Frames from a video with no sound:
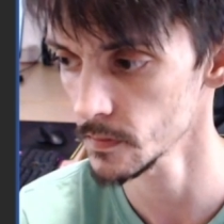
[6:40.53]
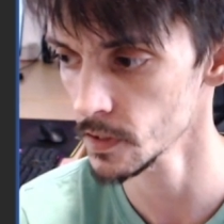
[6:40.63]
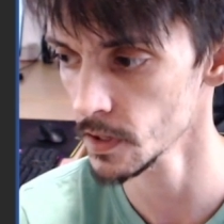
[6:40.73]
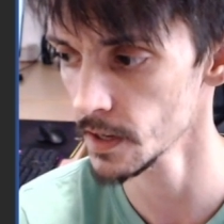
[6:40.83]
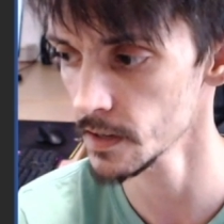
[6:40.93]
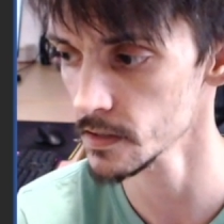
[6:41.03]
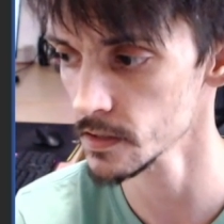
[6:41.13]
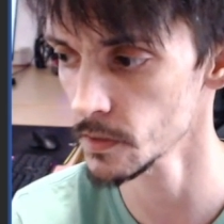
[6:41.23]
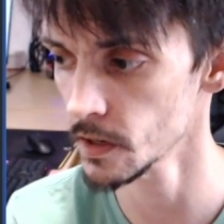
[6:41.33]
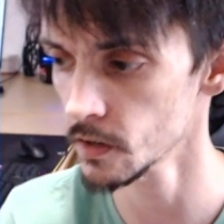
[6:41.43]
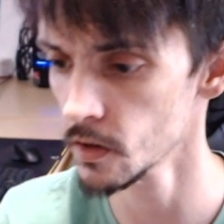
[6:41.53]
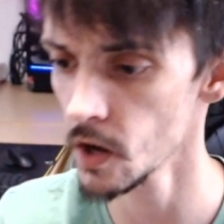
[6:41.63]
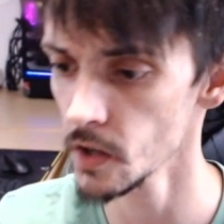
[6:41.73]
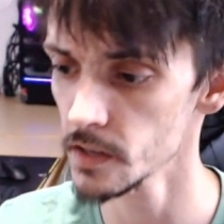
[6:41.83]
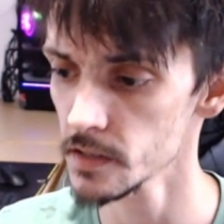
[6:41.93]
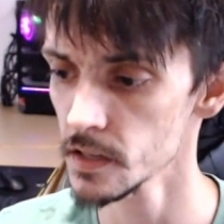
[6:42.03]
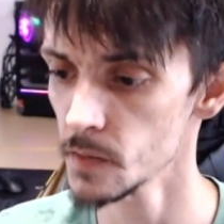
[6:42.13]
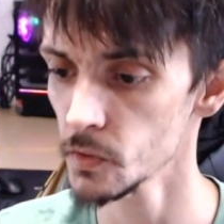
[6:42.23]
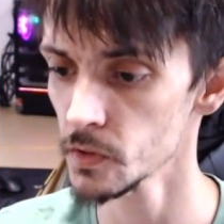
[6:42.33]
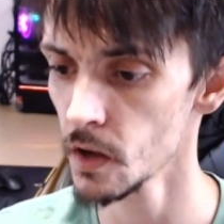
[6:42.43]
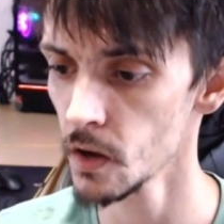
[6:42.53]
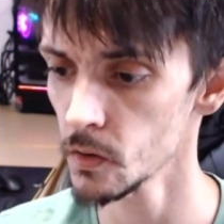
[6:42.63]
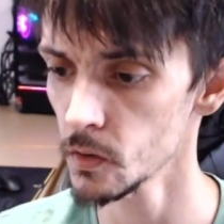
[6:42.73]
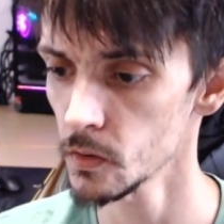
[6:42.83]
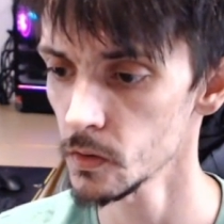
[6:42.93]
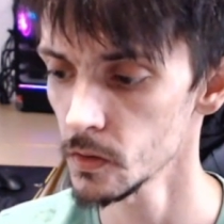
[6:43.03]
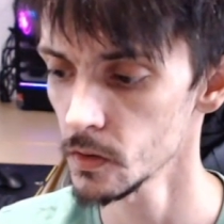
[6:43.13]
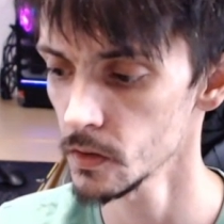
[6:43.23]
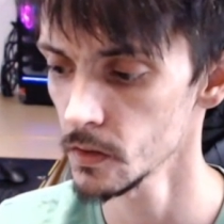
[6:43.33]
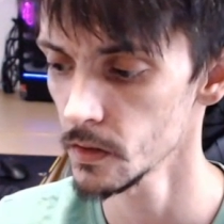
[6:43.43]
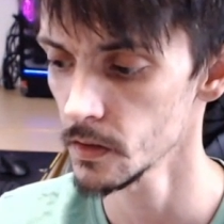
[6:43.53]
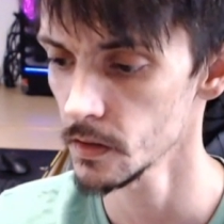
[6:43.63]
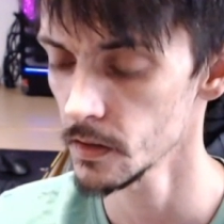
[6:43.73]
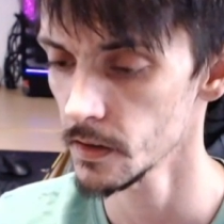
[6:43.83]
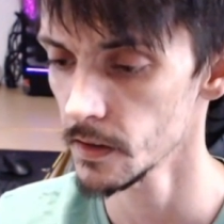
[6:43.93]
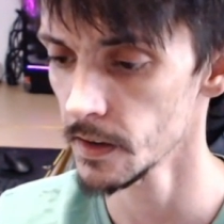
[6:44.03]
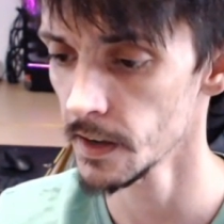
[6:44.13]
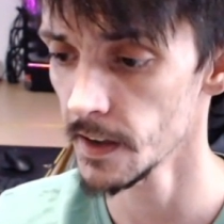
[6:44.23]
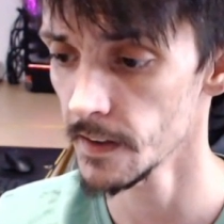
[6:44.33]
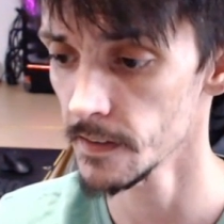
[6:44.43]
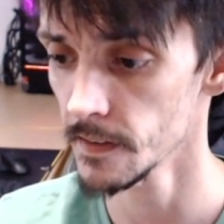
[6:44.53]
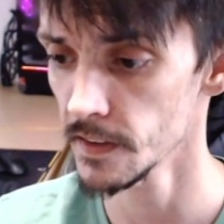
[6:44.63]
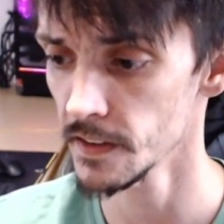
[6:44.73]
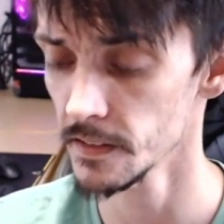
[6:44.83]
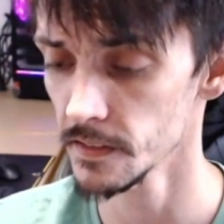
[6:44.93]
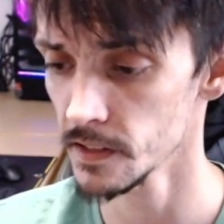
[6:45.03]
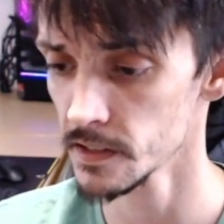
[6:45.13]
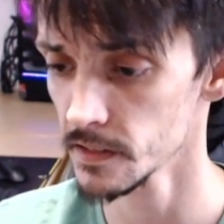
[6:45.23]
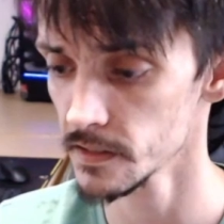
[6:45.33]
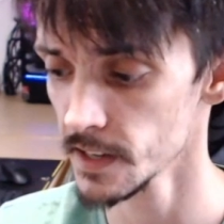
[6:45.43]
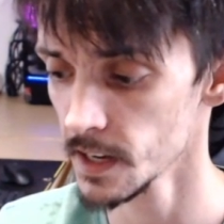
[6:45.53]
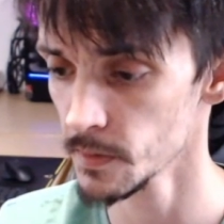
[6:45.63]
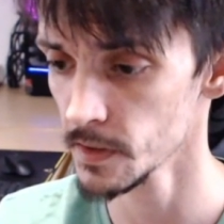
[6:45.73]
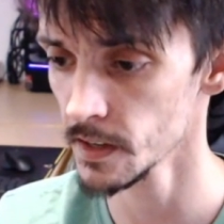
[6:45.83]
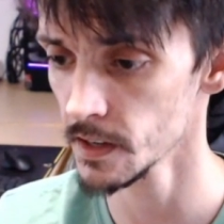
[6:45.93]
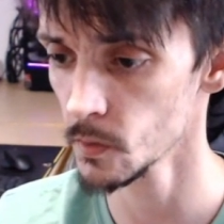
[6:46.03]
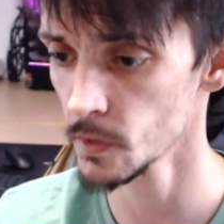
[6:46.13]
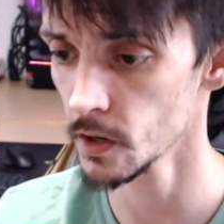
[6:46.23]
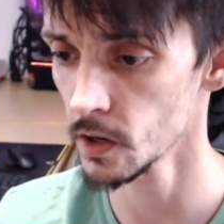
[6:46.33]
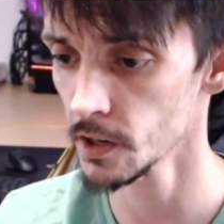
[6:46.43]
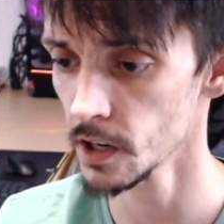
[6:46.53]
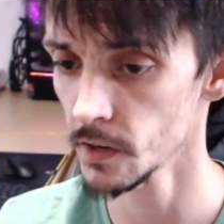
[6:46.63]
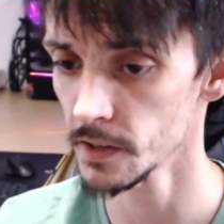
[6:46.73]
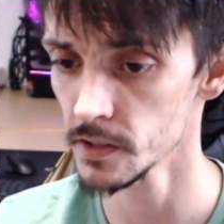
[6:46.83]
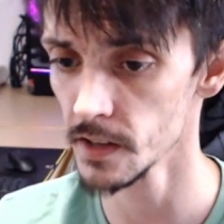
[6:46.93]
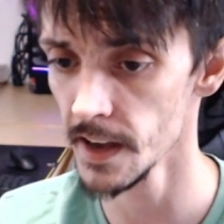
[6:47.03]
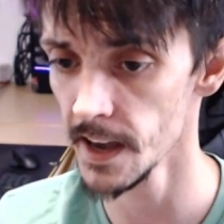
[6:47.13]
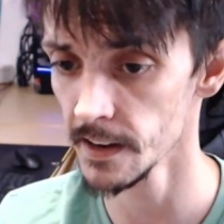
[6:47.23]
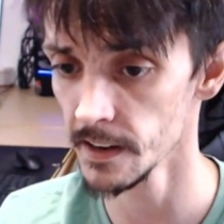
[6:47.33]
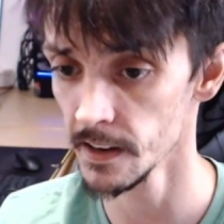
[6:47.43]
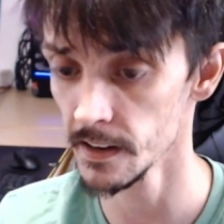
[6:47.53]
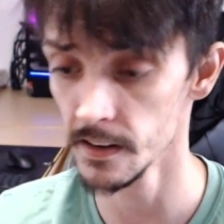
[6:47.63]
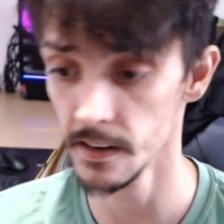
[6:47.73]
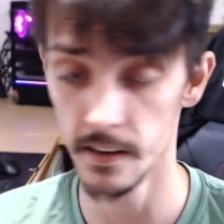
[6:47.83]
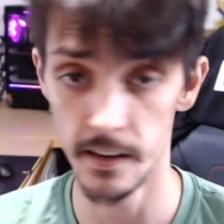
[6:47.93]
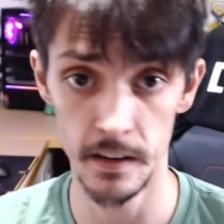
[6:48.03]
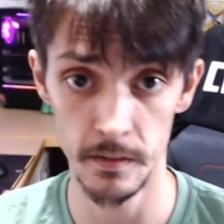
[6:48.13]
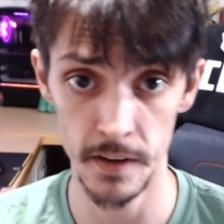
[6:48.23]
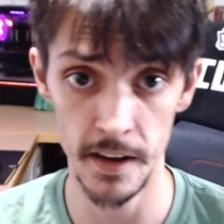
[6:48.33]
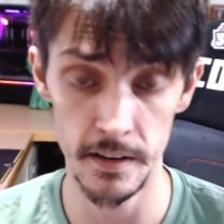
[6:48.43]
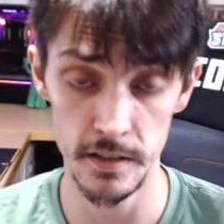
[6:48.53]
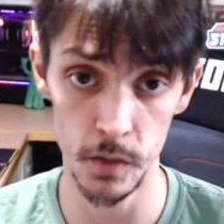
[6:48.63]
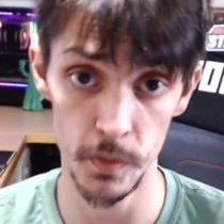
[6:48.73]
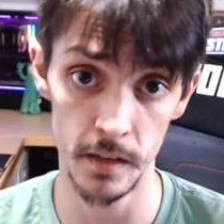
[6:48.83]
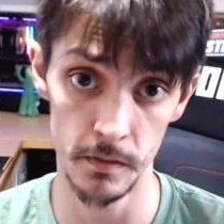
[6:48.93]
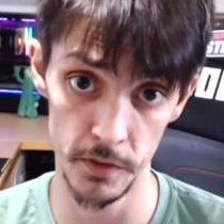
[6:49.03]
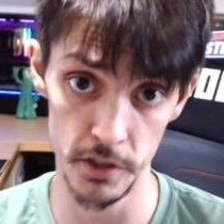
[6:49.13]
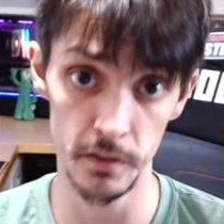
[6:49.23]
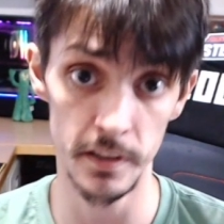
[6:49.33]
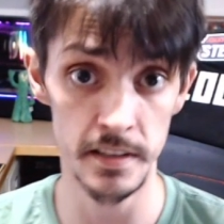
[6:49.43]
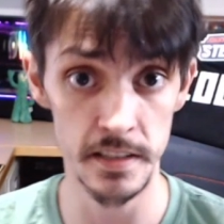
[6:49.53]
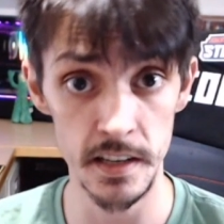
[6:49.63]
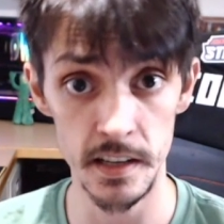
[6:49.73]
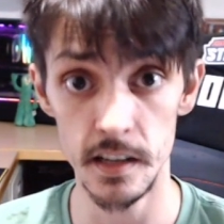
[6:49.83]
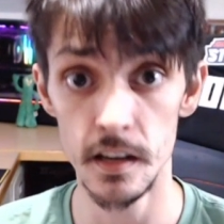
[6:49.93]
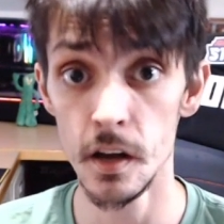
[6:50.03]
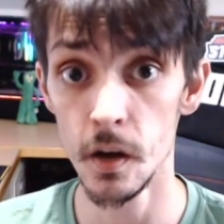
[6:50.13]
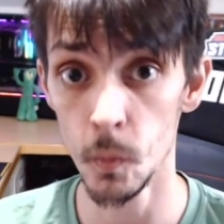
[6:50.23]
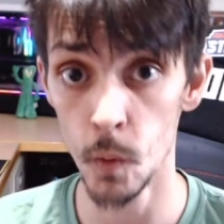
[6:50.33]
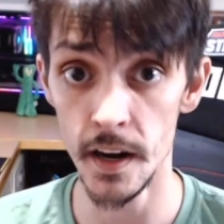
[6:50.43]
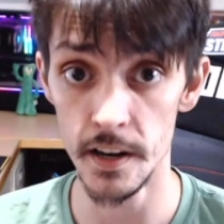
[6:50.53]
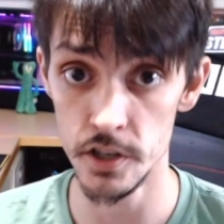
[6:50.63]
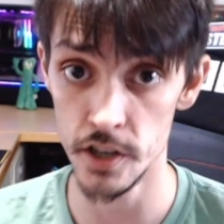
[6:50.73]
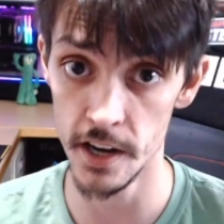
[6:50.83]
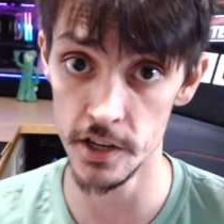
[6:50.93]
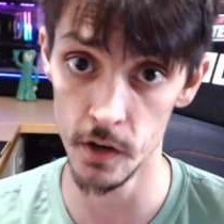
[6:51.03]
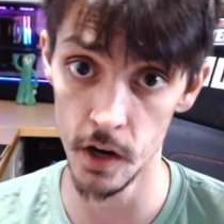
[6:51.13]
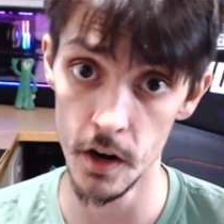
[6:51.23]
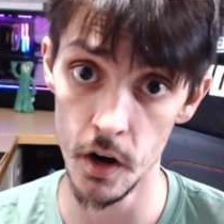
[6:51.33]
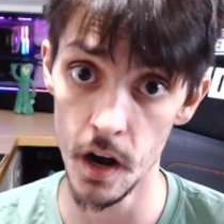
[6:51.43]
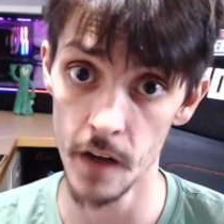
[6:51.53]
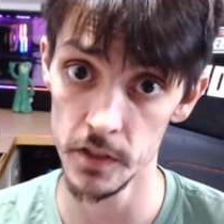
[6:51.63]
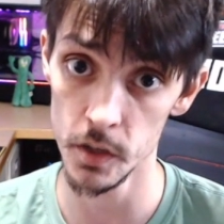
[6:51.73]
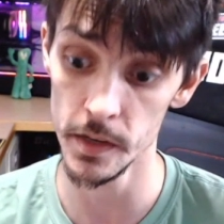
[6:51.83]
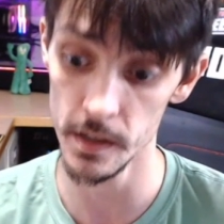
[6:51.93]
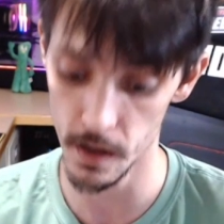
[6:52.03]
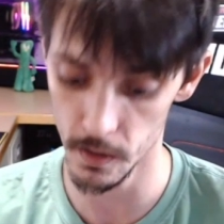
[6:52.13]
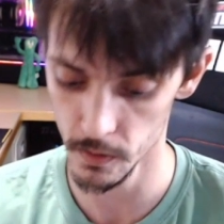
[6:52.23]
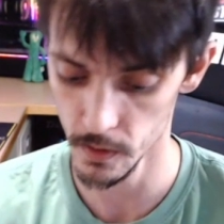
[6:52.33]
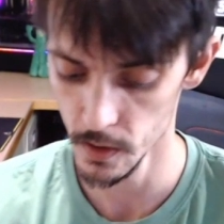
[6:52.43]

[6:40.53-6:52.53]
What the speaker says: Okay, so we're going to call this simple toggle. And the same thing, we are going to add in an event so we can visually see when it's changing on or off so we know.